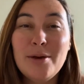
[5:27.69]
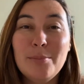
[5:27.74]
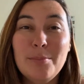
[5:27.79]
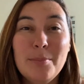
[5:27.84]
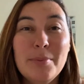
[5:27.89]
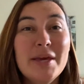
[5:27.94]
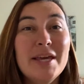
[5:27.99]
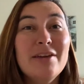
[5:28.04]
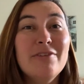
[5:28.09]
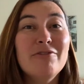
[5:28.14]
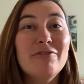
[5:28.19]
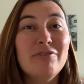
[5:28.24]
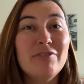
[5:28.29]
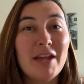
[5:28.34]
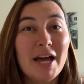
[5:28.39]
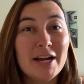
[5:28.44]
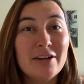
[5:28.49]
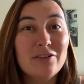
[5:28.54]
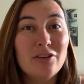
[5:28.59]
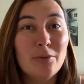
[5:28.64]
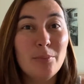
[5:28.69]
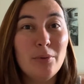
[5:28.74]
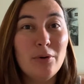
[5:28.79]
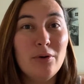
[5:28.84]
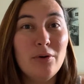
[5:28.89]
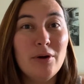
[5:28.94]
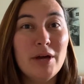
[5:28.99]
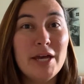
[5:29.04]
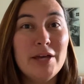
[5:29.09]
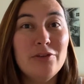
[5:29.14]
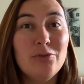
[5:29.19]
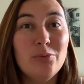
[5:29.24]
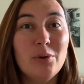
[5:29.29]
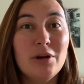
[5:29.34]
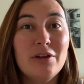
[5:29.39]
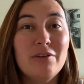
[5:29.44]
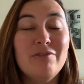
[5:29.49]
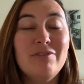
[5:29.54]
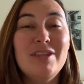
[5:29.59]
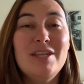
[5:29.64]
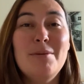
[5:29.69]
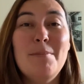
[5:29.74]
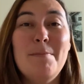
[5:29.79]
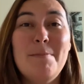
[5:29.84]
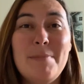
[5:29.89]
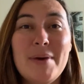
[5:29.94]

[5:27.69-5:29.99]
Being flexible is one of the